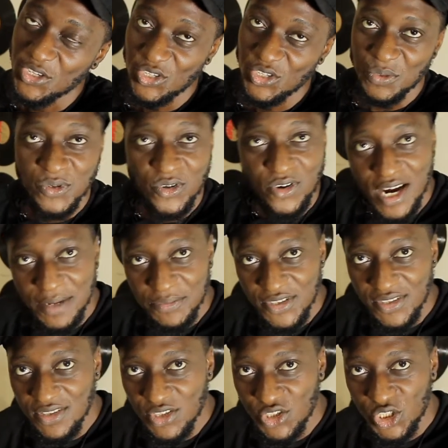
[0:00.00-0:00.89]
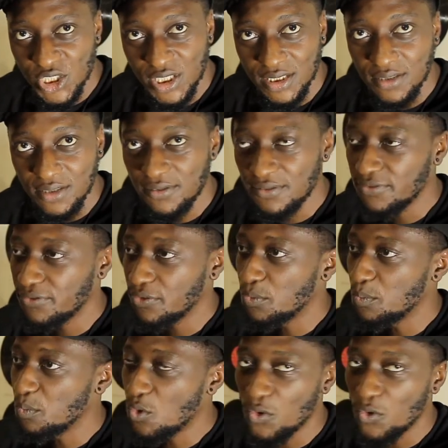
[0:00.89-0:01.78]
subscribe to this channel
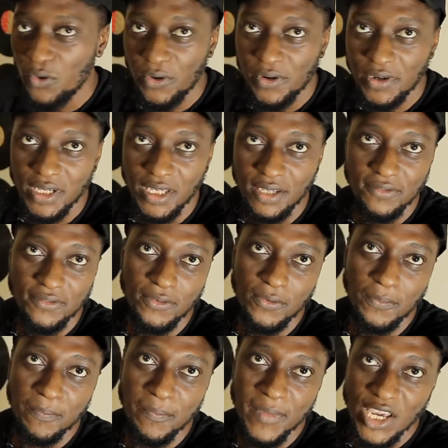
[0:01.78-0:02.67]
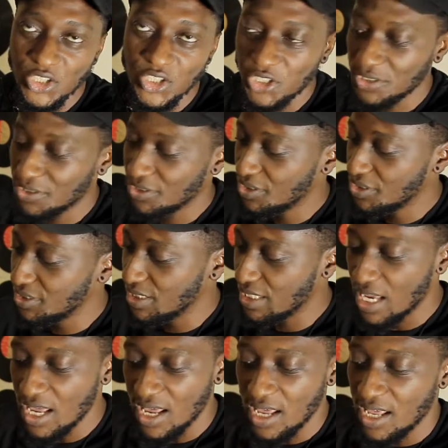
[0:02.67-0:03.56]
for more
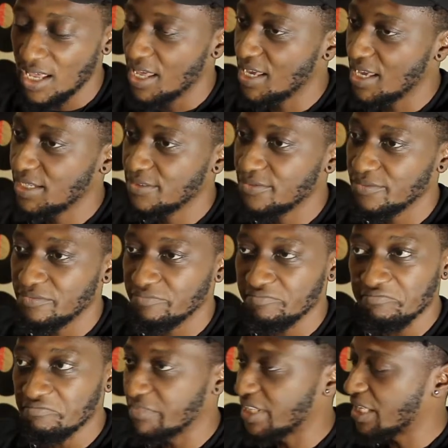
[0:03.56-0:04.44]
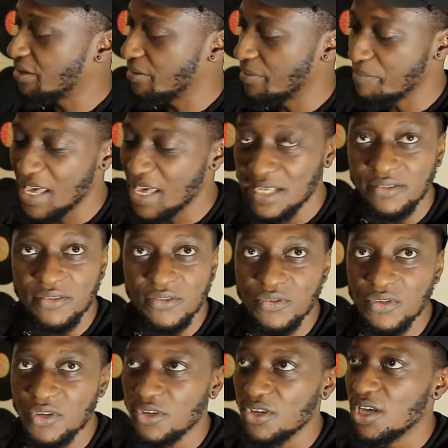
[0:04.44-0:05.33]
information and
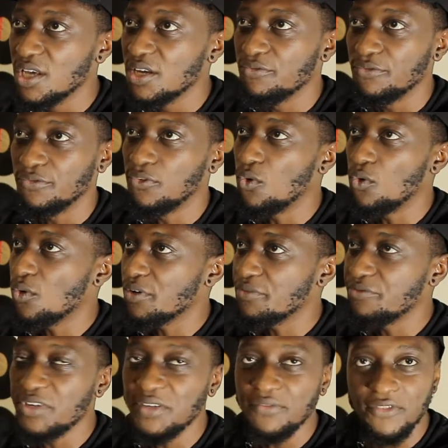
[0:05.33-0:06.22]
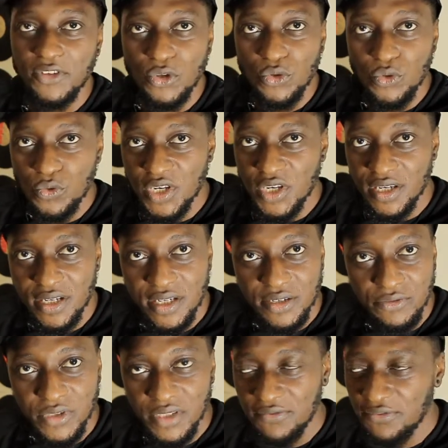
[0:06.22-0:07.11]
main for review
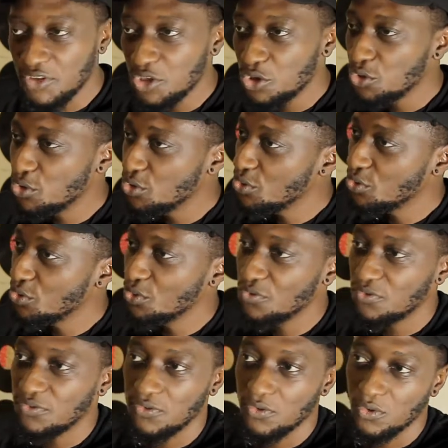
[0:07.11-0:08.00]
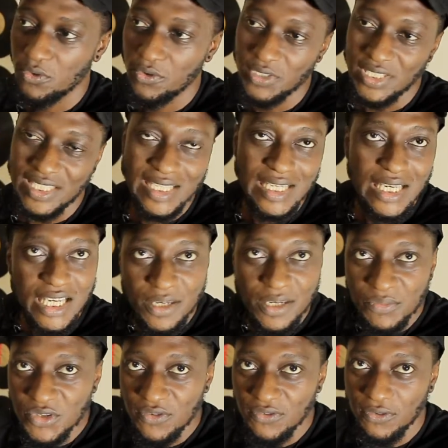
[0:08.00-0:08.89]
gear review for
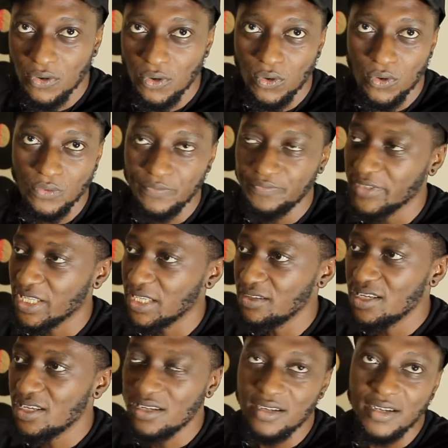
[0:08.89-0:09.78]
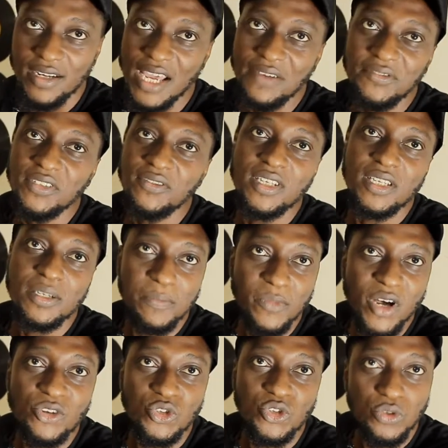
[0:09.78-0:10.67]
tips for yeah everything
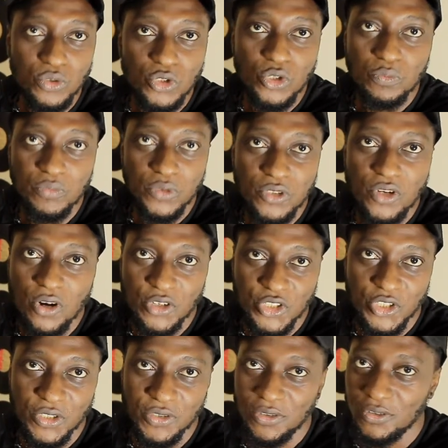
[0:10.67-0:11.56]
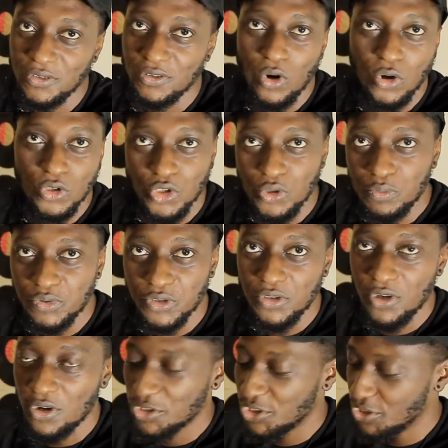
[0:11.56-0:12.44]
about studio production audio
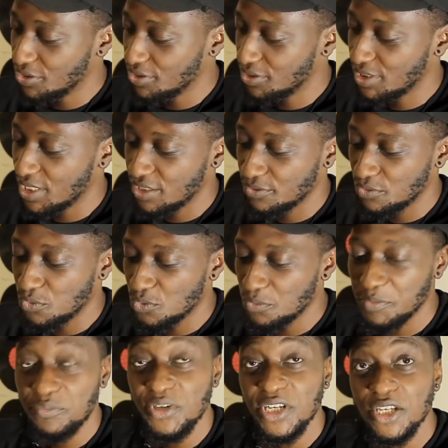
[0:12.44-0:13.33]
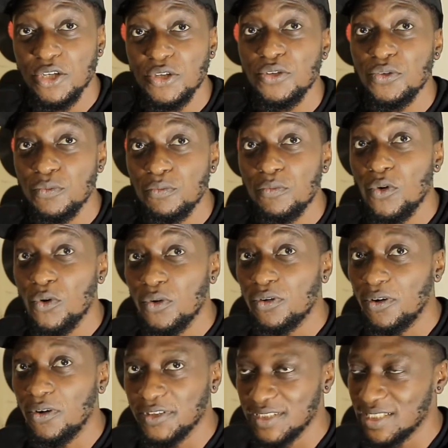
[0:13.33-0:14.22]
production and we'll bringing you more
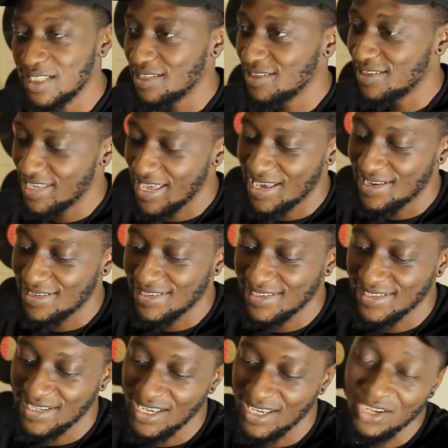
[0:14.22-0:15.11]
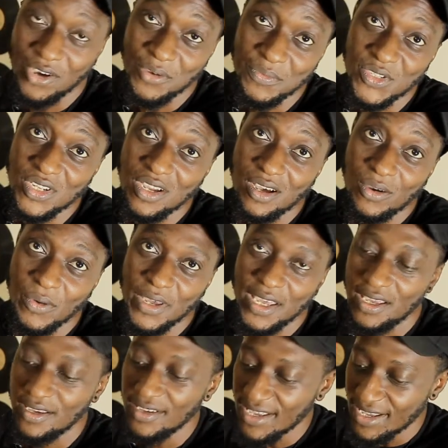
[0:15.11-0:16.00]
content as it comes our
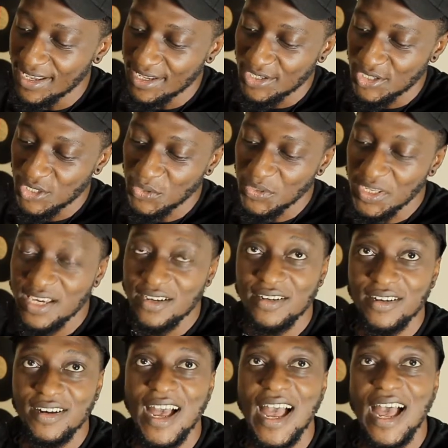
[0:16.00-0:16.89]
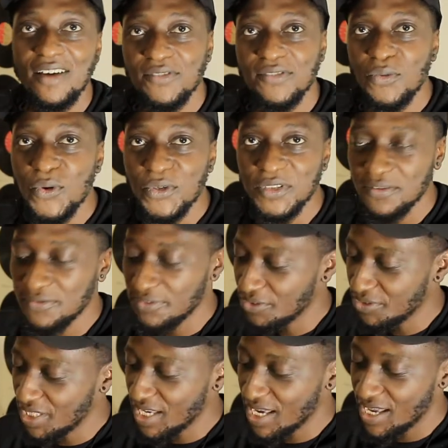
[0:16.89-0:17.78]
way so yeah have a
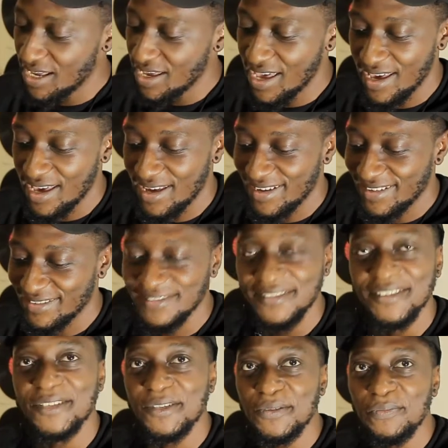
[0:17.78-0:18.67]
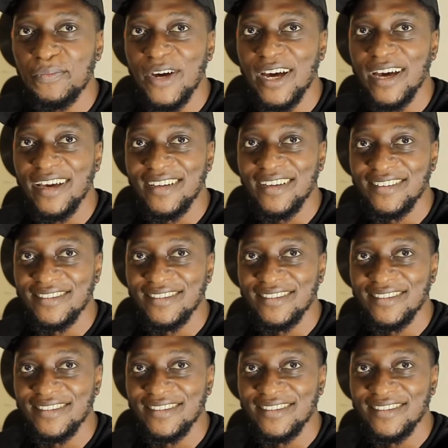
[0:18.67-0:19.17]
wonderful day and goodbye